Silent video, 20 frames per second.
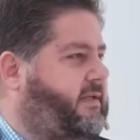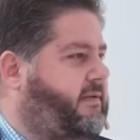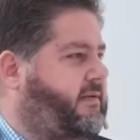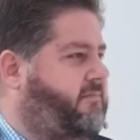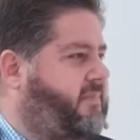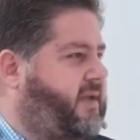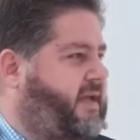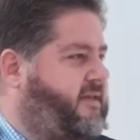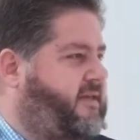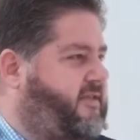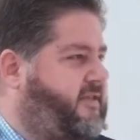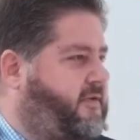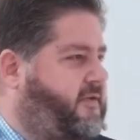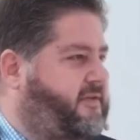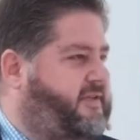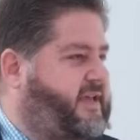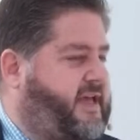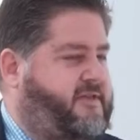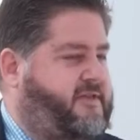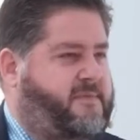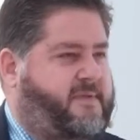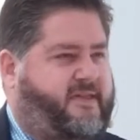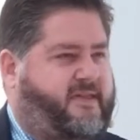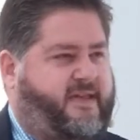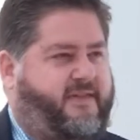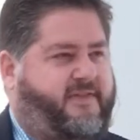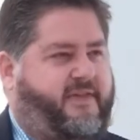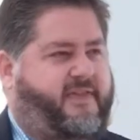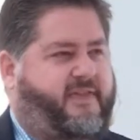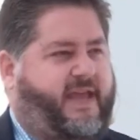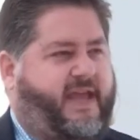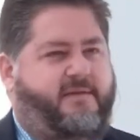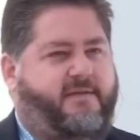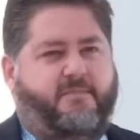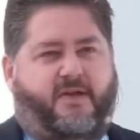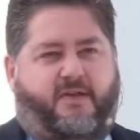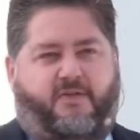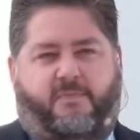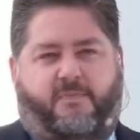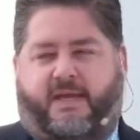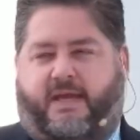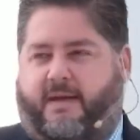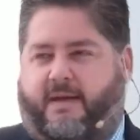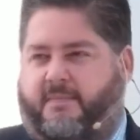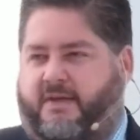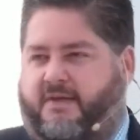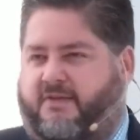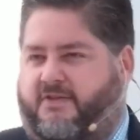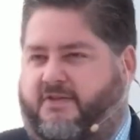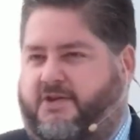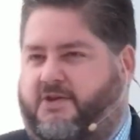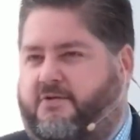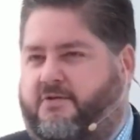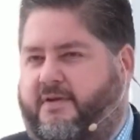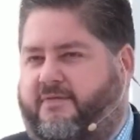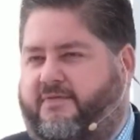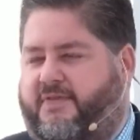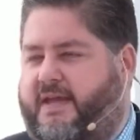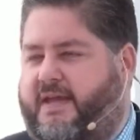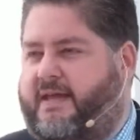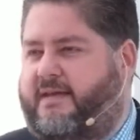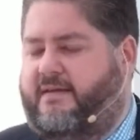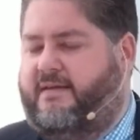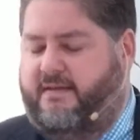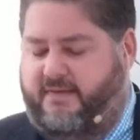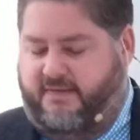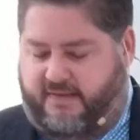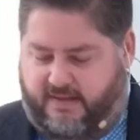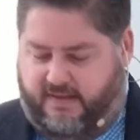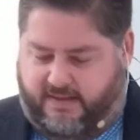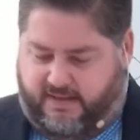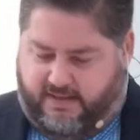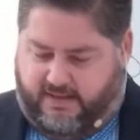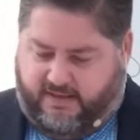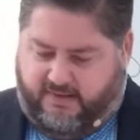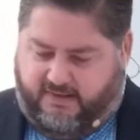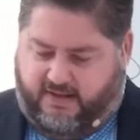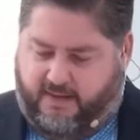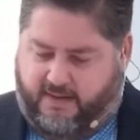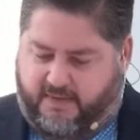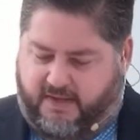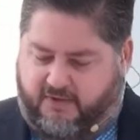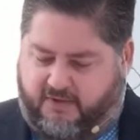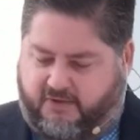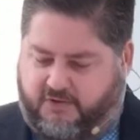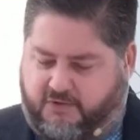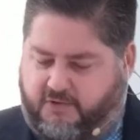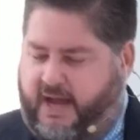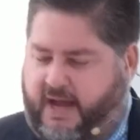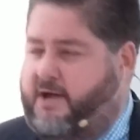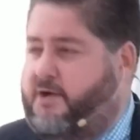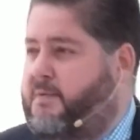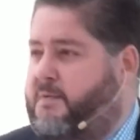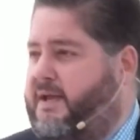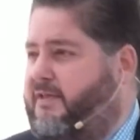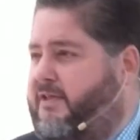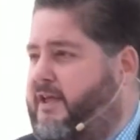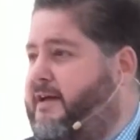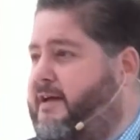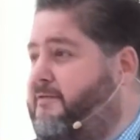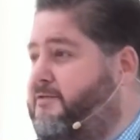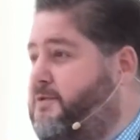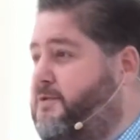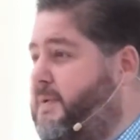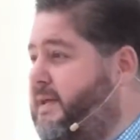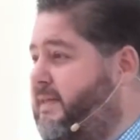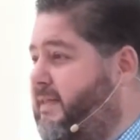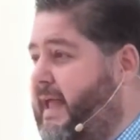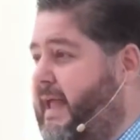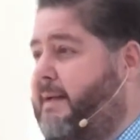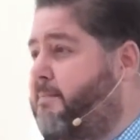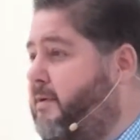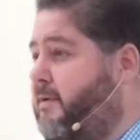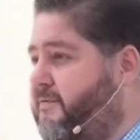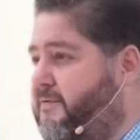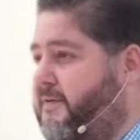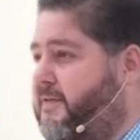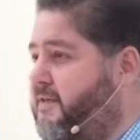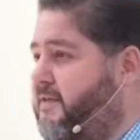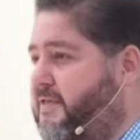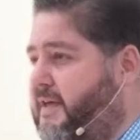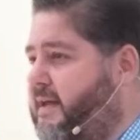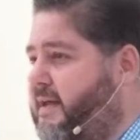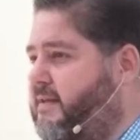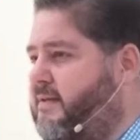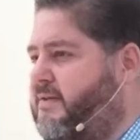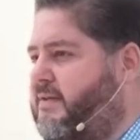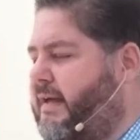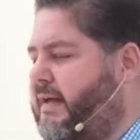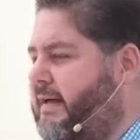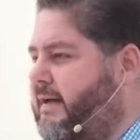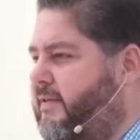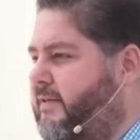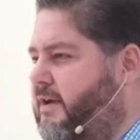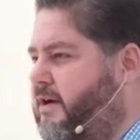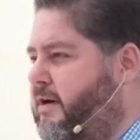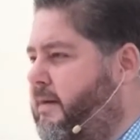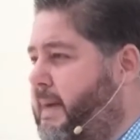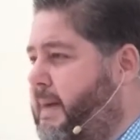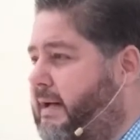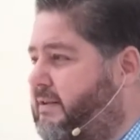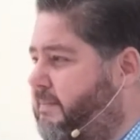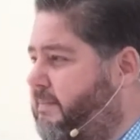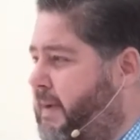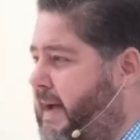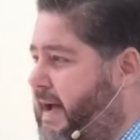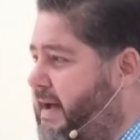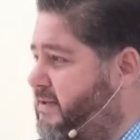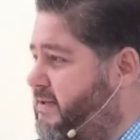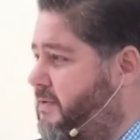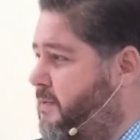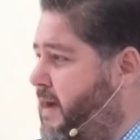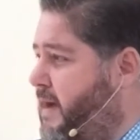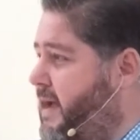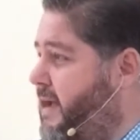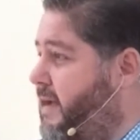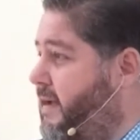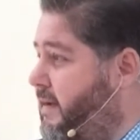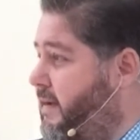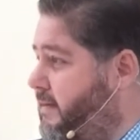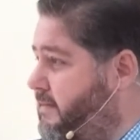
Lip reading: Because the Old Testament said that the end must be coming soon. If the end is coming soon, how do we live? Do we labor for the things that are about to pass away?